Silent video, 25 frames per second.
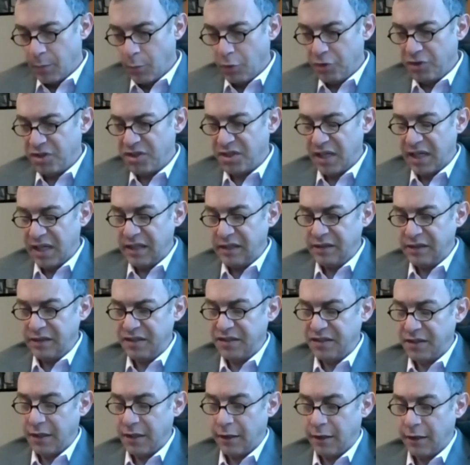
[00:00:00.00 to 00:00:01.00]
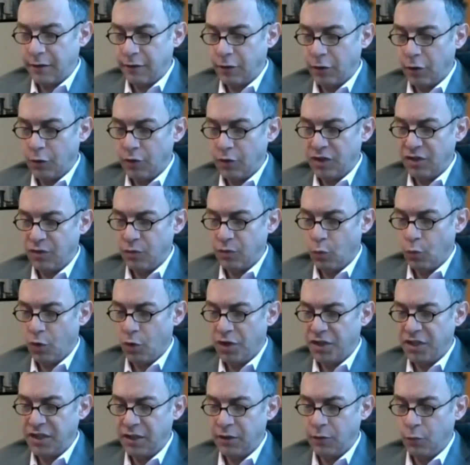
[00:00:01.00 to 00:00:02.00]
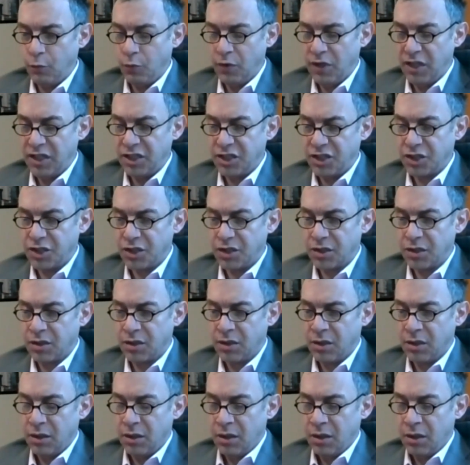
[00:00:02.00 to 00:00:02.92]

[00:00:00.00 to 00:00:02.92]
The most likely scenario is one in which